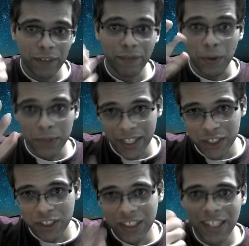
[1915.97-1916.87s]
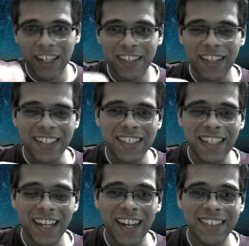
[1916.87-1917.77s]
foundation, that
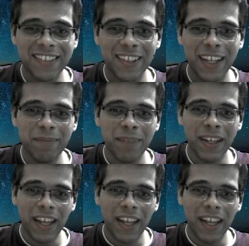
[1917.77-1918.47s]
hence the name.